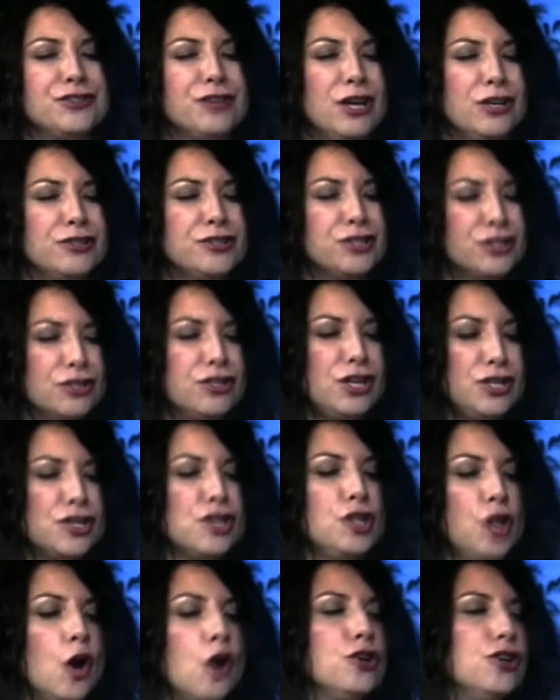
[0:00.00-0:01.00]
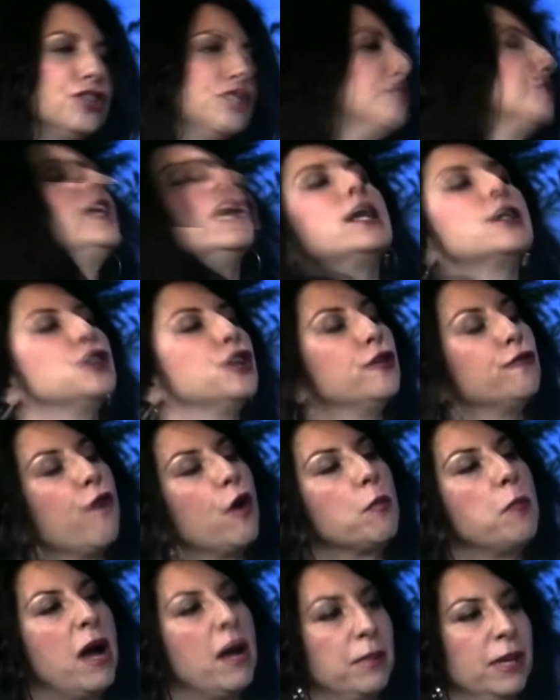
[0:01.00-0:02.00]
such a large section of
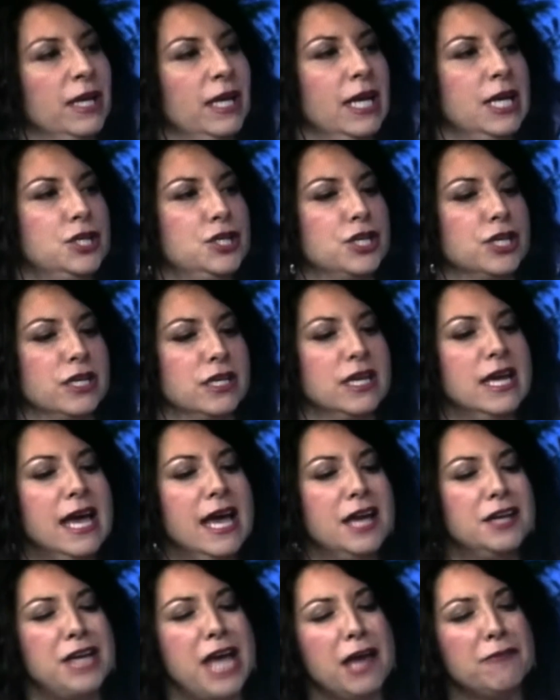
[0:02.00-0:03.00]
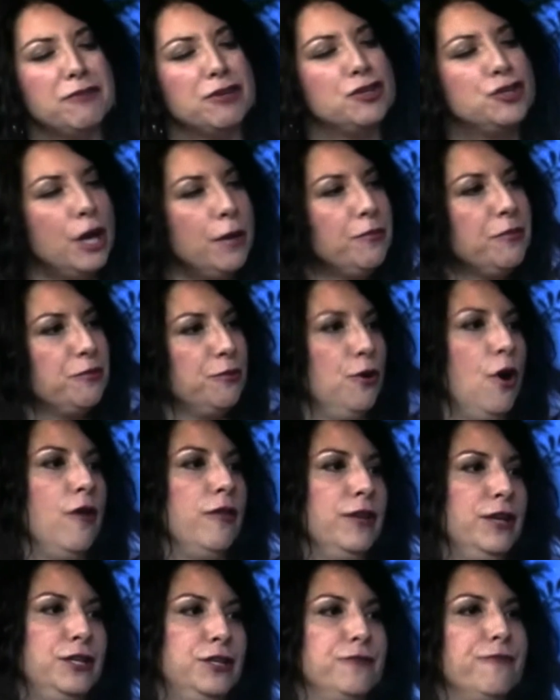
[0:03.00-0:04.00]
our population to have to jump through all
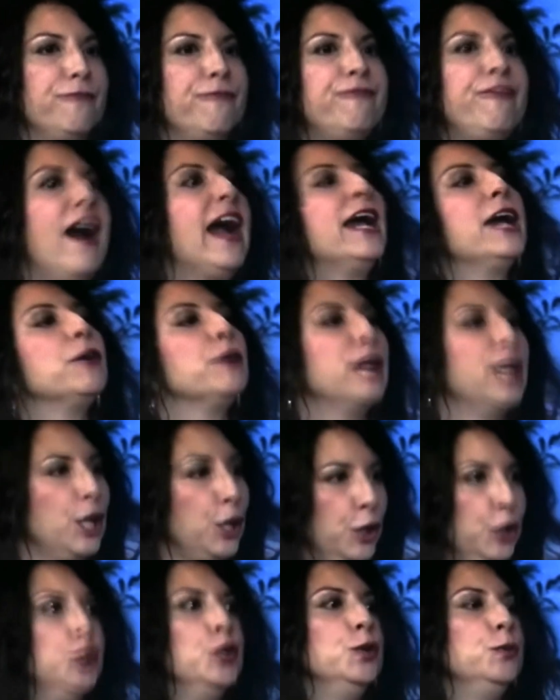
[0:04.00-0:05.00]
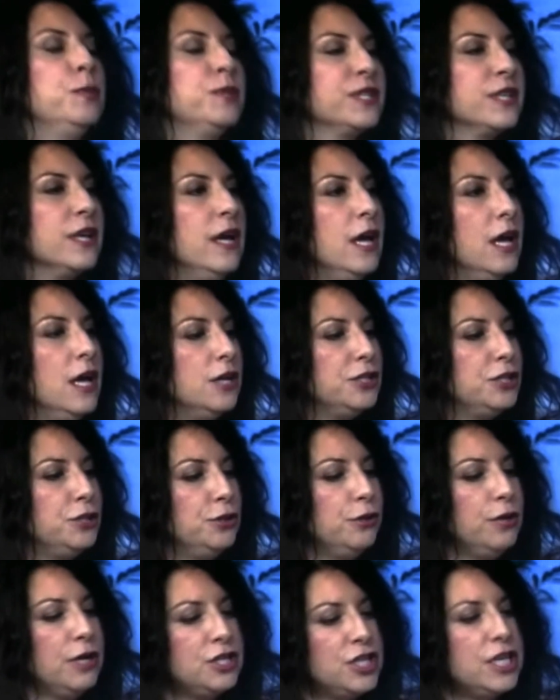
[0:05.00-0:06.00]
these fiery hoops
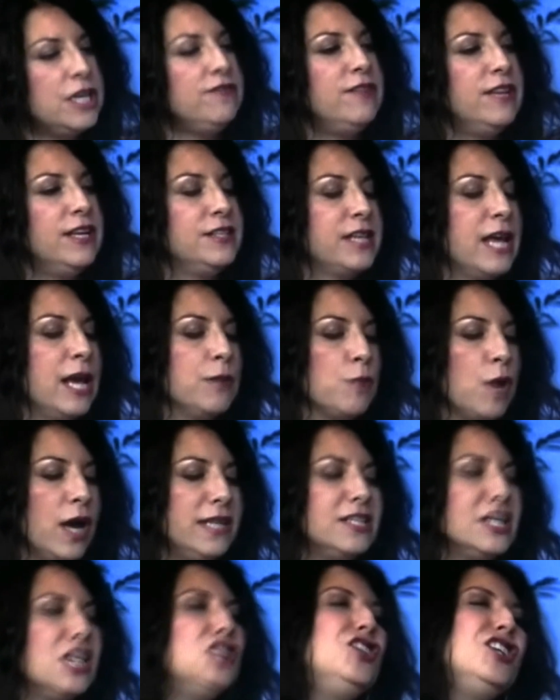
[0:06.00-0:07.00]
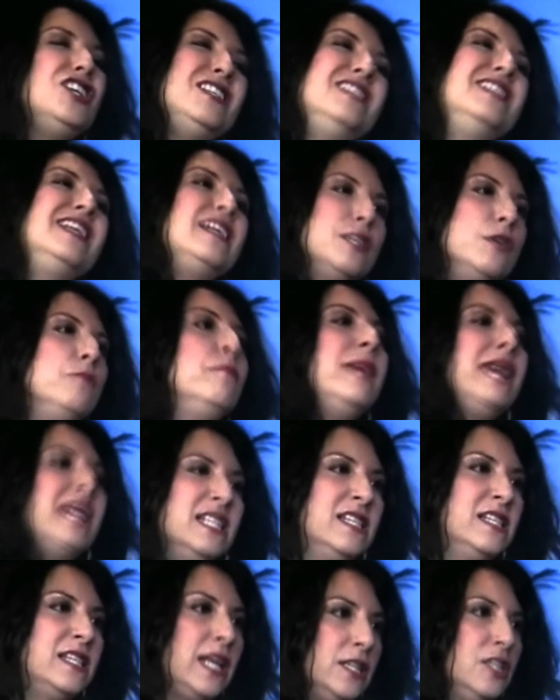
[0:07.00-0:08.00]
to achieve these same rights just doesn't make
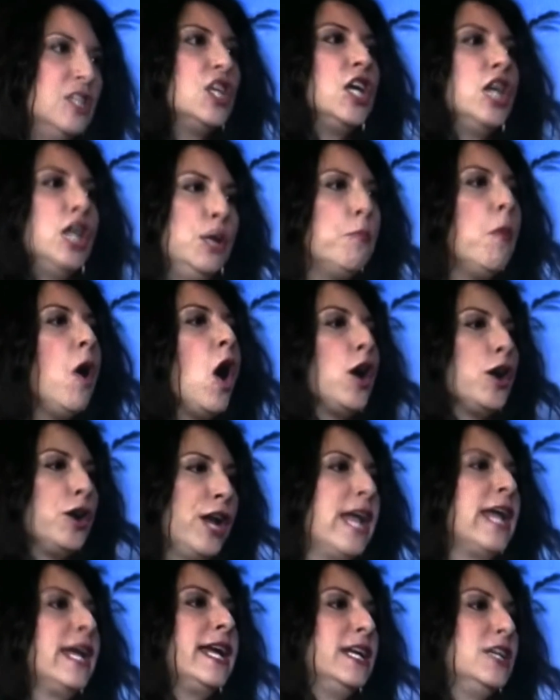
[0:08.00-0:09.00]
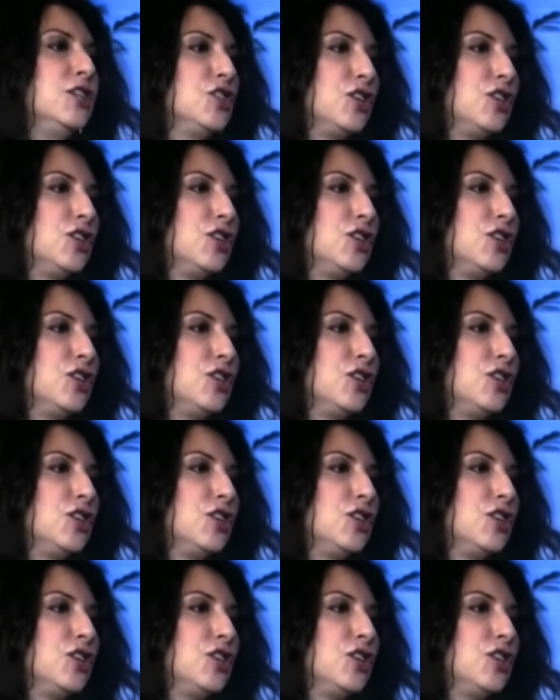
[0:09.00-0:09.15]
sense in a modern age.